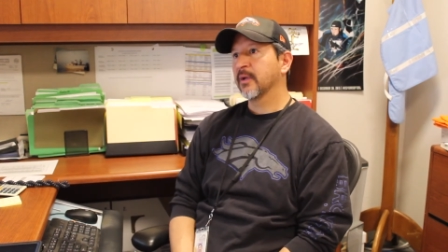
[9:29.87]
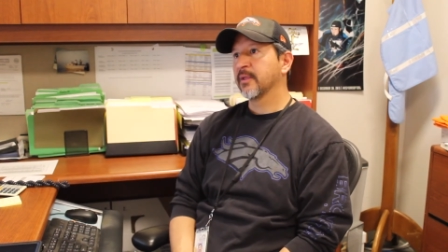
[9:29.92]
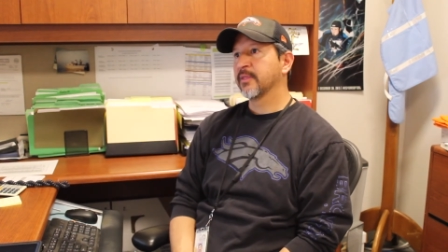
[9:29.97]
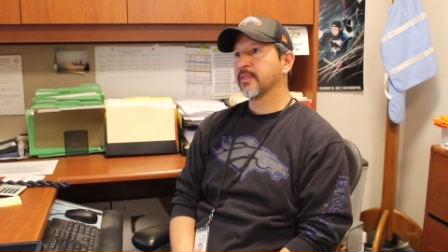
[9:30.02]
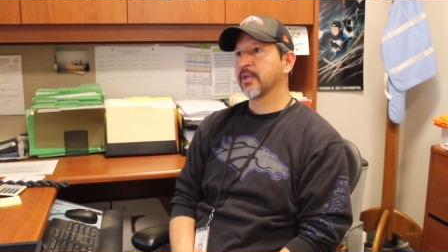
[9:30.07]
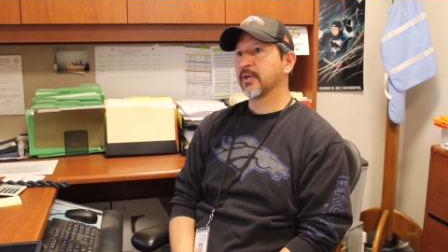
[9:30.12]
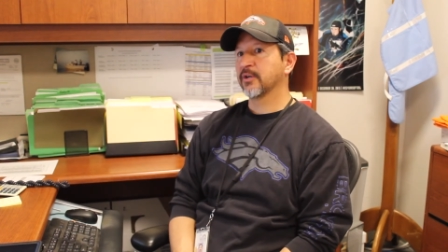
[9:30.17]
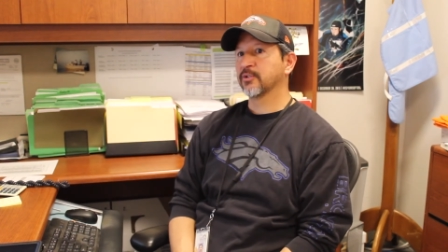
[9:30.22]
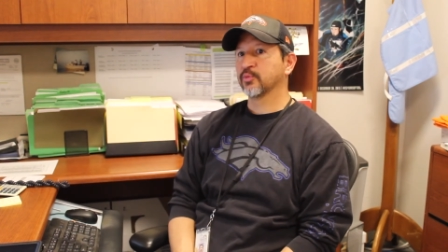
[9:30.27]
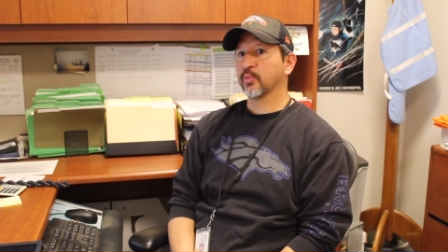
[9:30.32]

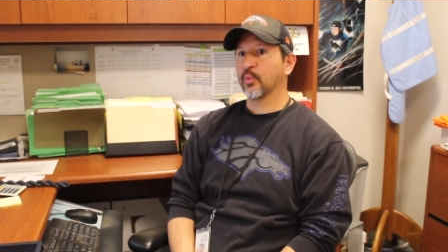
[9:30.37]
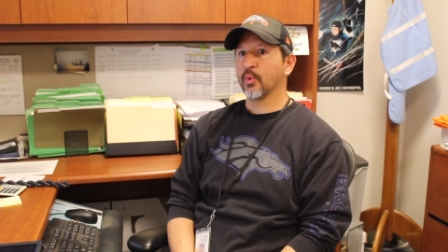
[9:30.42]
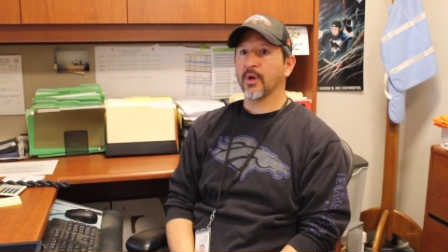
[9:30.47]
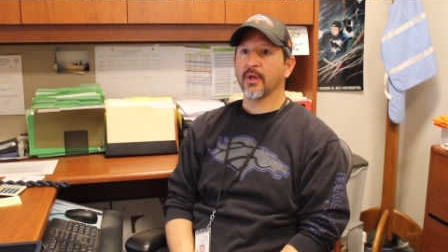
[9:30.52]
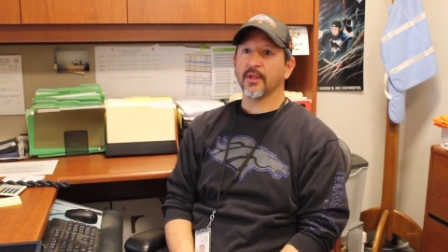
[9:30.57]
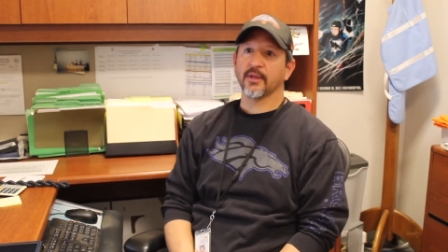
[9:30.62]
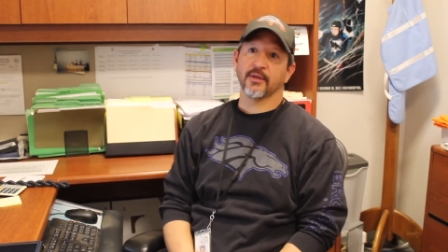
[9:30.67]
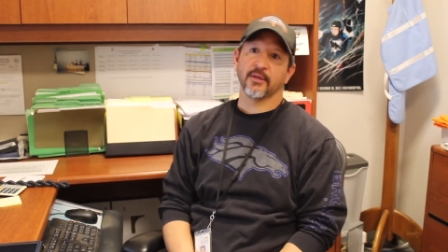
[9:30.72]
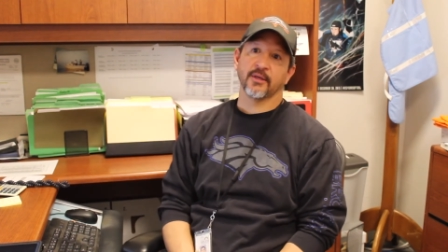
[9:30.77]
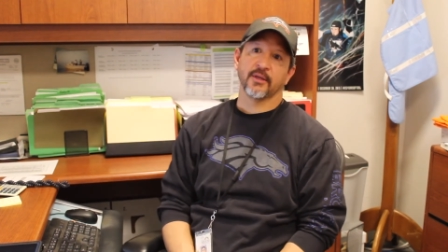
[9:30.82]
There's
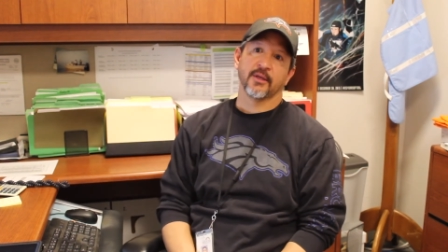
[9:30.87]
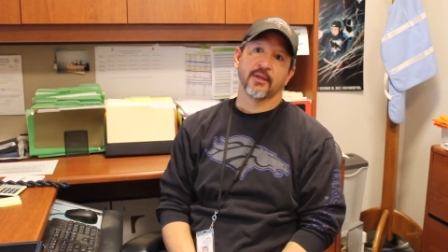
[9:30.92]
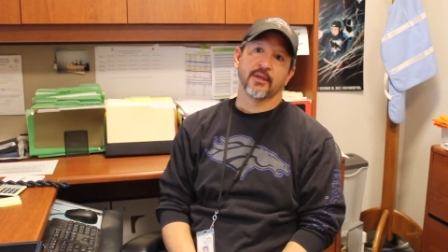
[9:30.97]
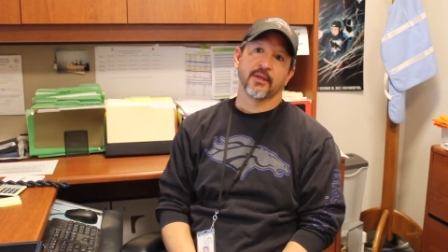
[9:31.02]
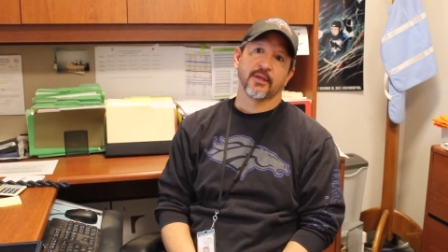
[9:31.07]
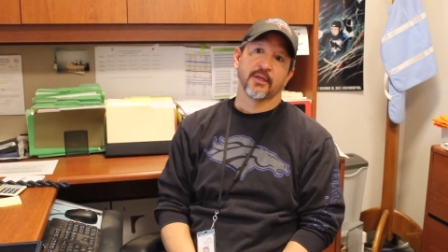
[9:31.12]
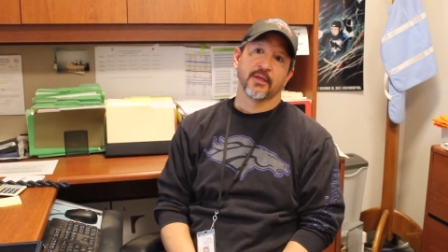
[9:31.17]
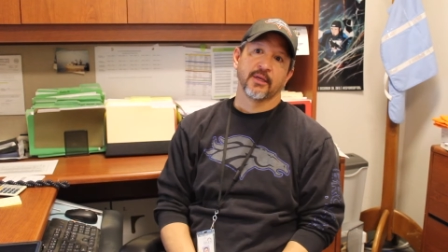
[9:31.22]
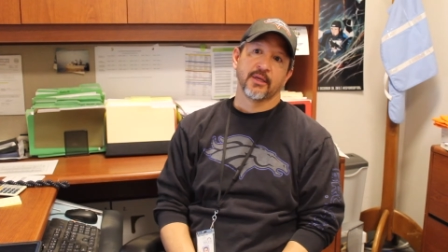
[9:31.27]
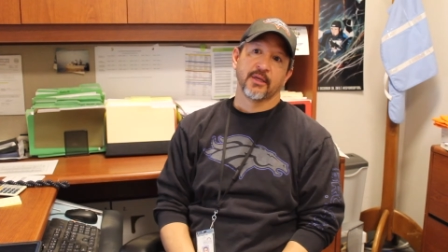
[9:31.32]
one
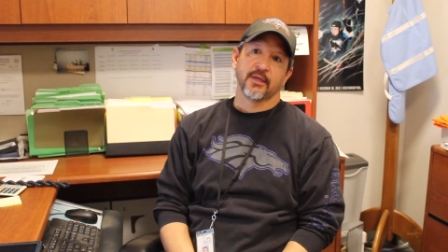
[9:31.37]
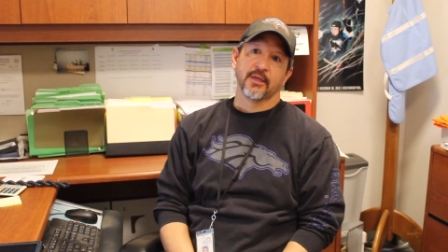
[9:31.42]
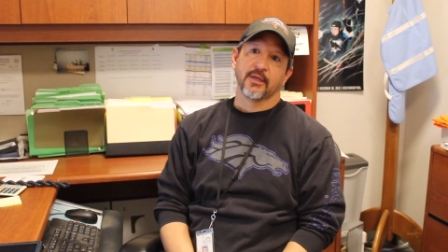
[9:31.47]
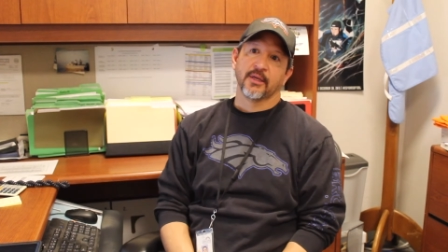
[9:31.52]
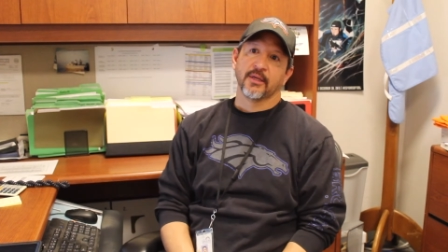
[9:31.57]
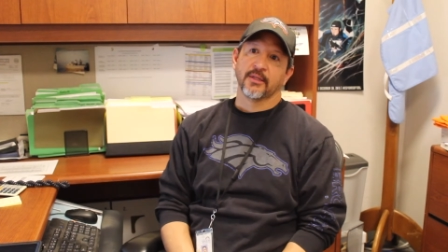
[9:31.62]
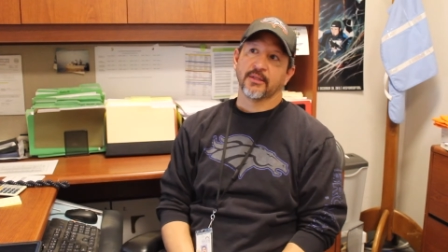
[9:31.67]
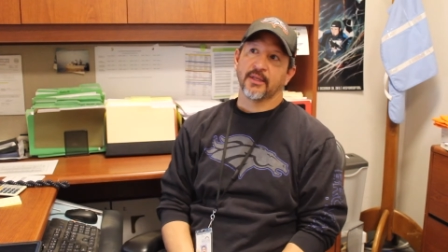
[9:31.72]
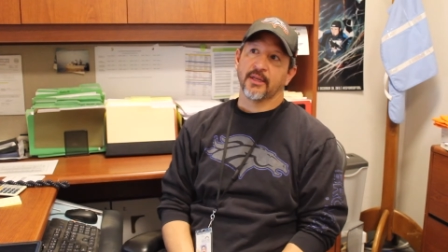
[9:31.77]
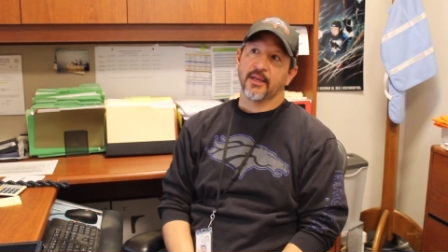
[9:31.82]

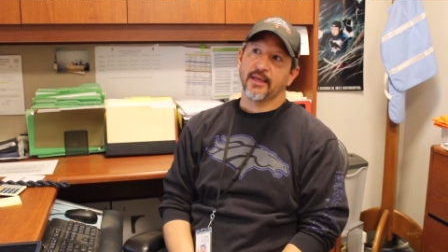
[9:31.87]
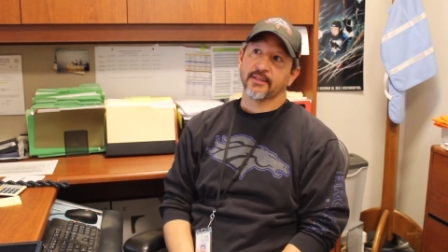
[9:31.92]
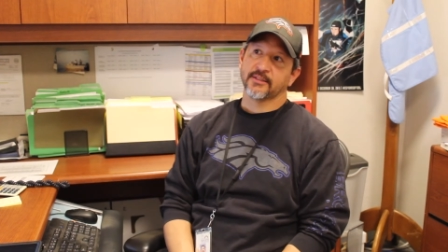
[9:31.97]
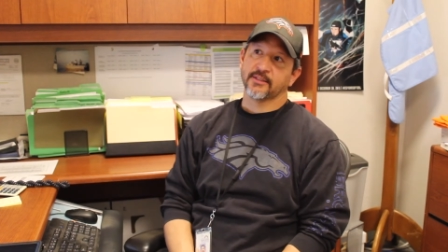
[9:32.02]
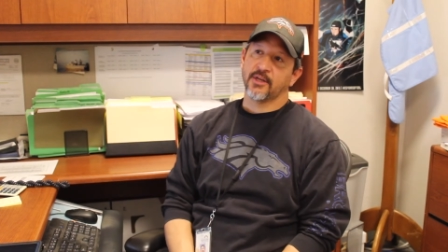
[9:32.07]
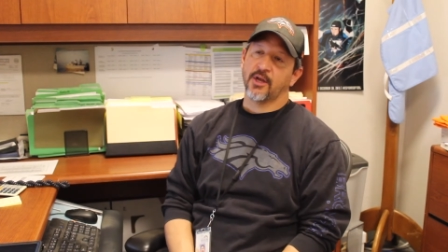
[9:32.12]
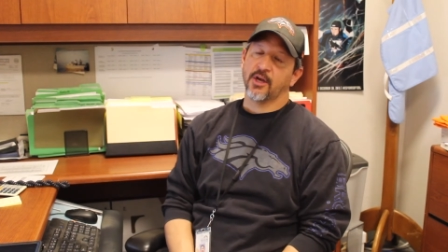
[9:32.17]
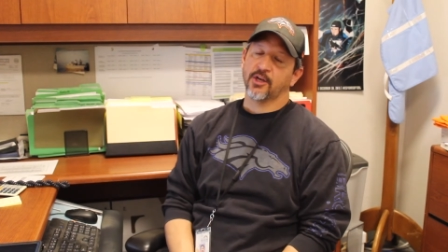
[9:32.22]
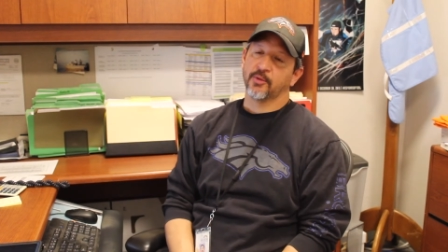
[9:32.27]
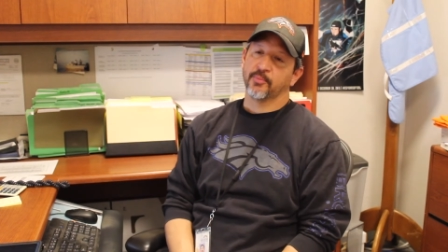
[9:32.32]
that has
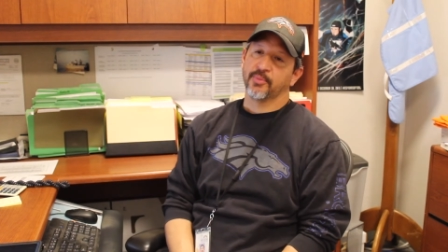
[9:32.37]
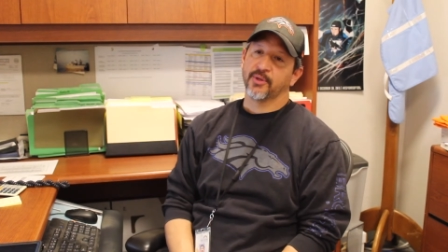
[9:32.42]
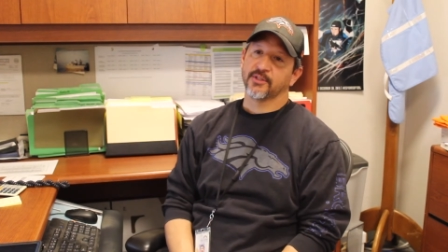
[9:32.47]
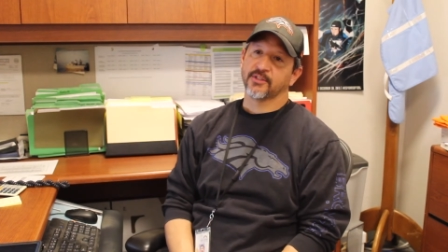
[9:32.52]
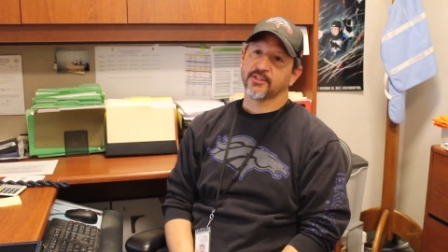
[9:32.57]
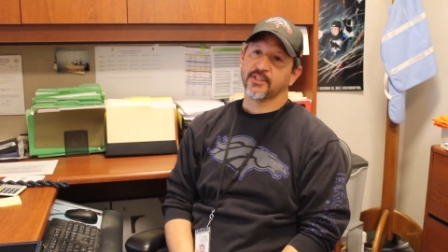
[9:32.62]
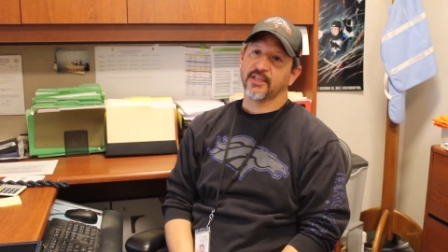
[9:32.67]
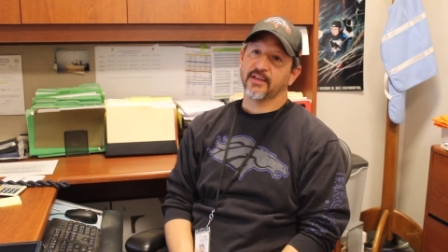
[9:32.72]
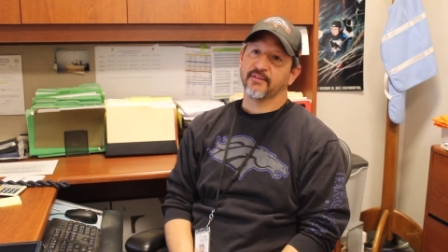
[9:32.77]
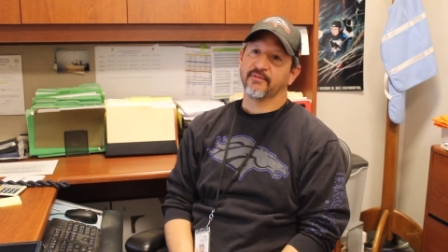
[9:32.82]
an
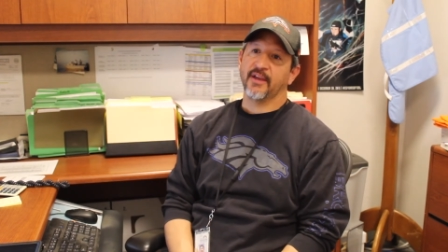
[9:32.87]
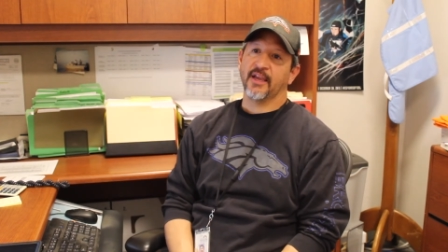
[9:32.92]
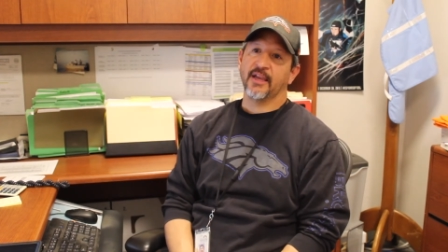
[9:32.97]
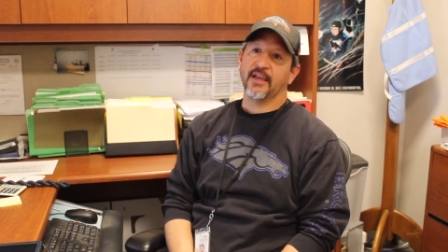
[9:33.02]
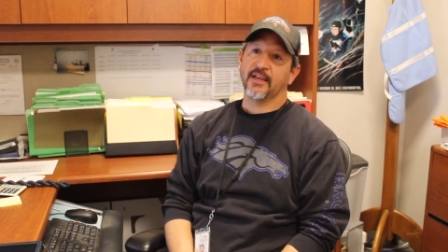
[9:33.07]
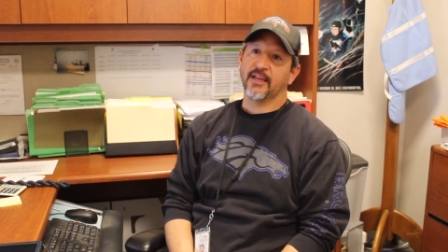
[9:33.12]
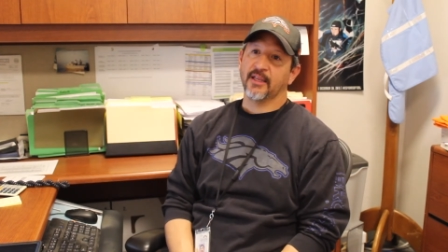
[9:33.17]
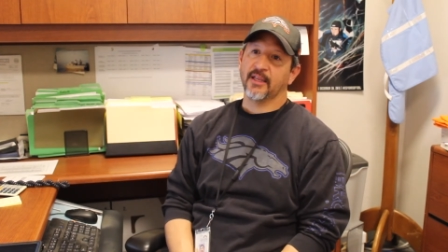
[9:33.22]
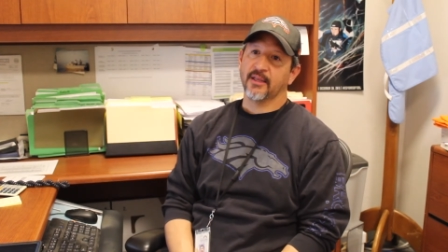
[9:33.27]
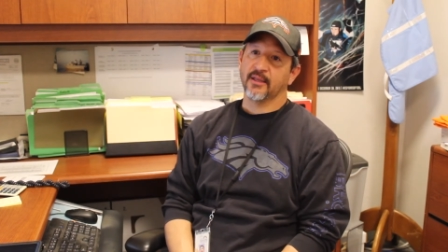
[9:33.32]
occupancy of
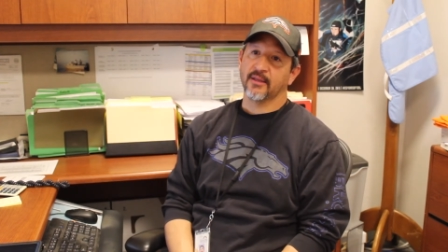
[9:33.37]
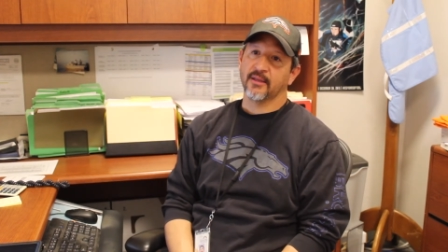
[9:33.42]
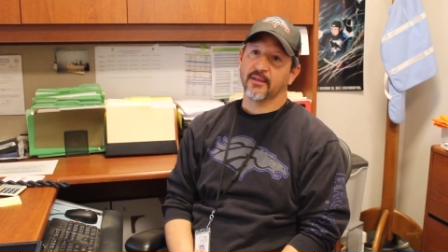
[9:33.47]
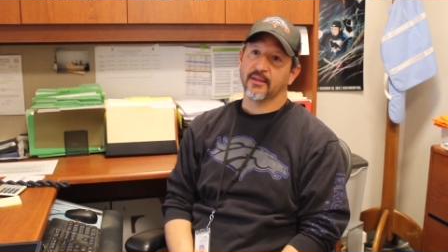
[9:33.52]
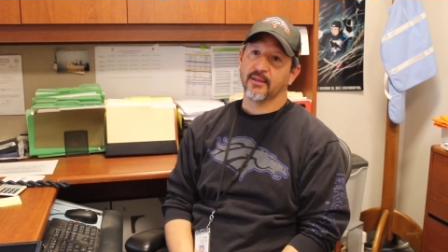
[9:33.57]
80.